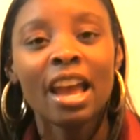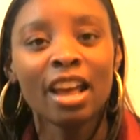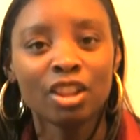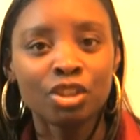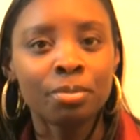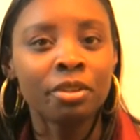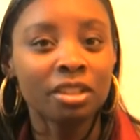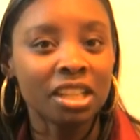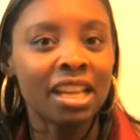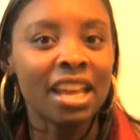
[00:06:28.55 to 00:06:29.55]

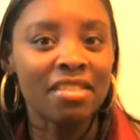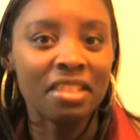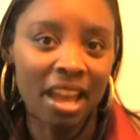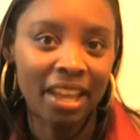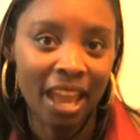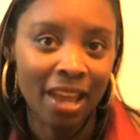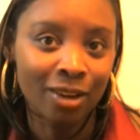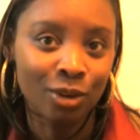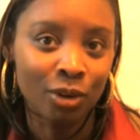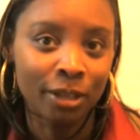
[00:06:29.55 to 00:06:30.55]
eligibility in that
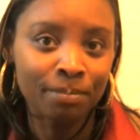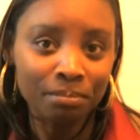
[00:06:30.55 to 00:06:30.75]
category.